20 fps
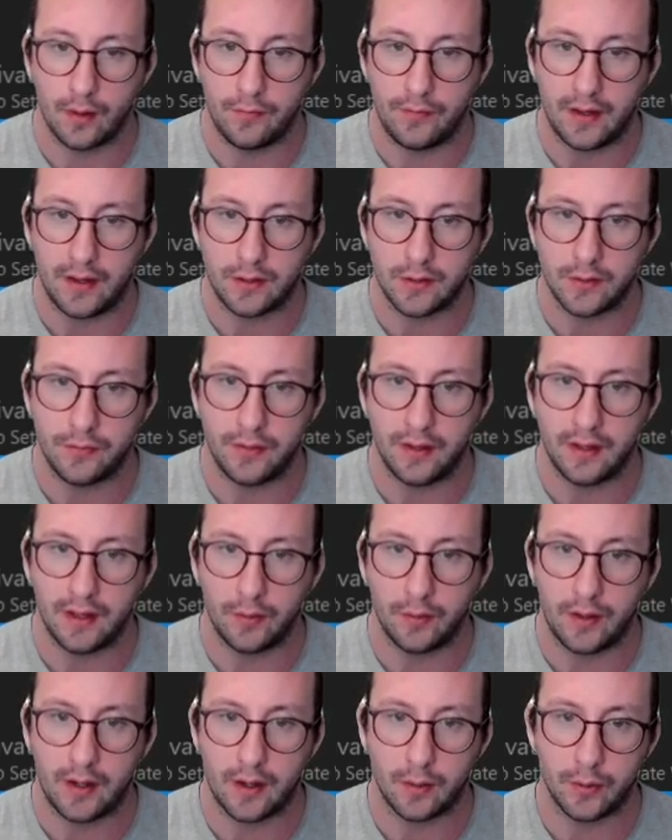thing to fill
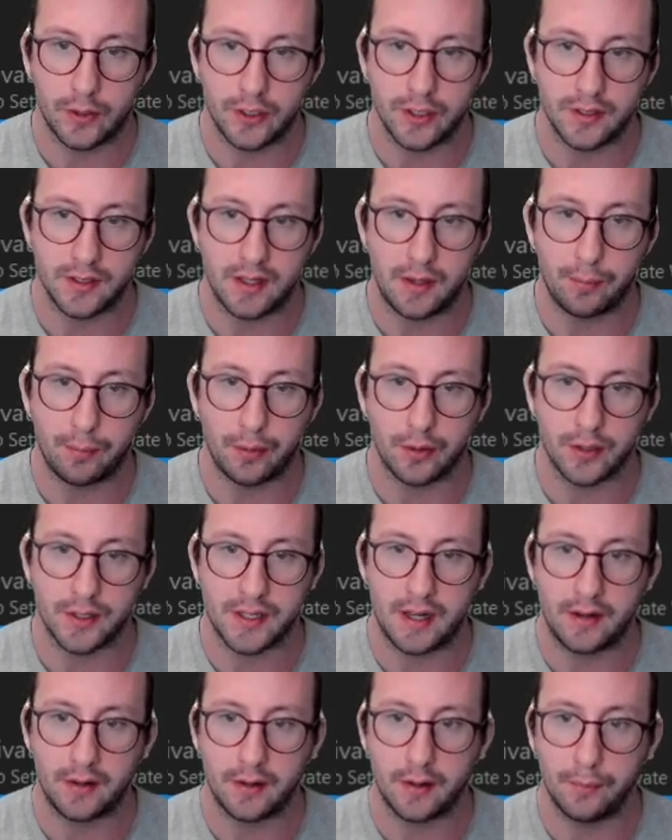out here, which is the
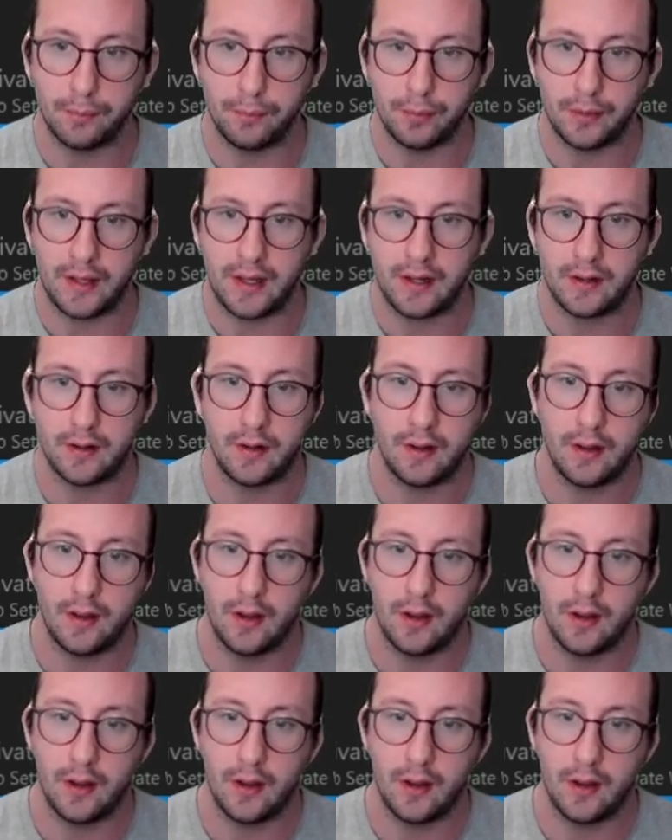percent complete.